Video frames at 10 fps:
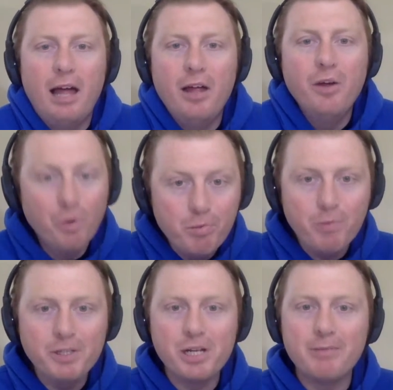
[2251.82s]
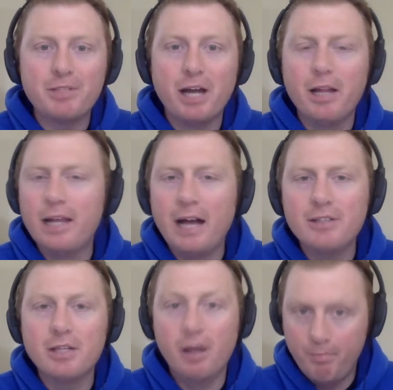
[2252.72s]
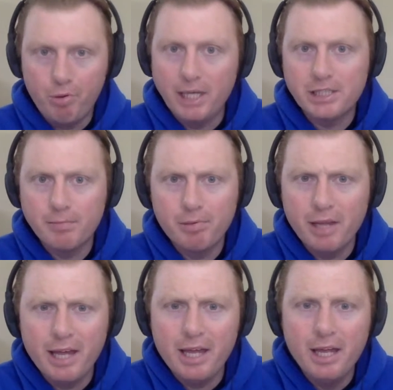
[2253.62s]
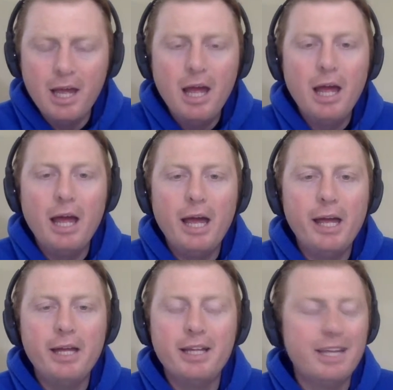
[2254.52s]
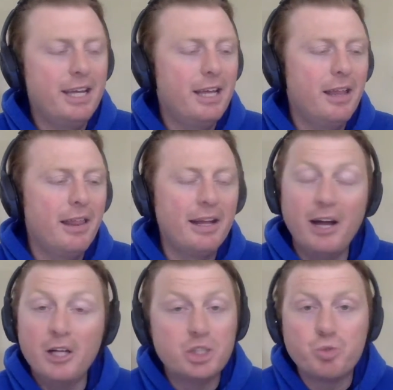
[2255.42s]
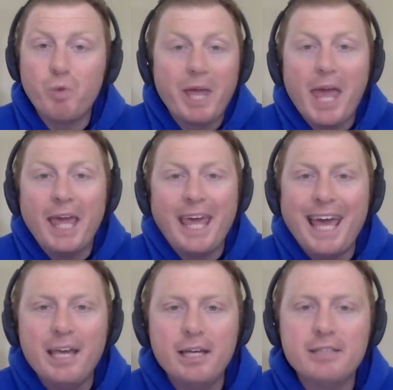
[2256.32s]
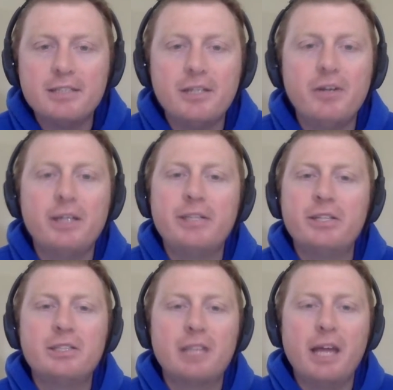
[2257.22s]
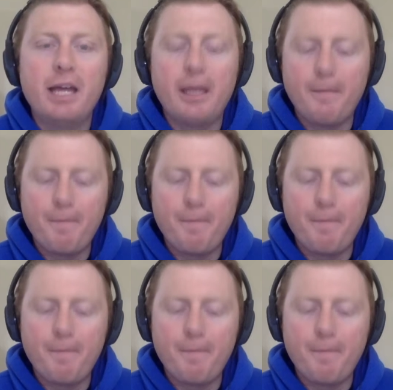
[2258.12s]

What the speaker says: who booby traps their house? A pressure plate, a swinging gate hits you. It just like,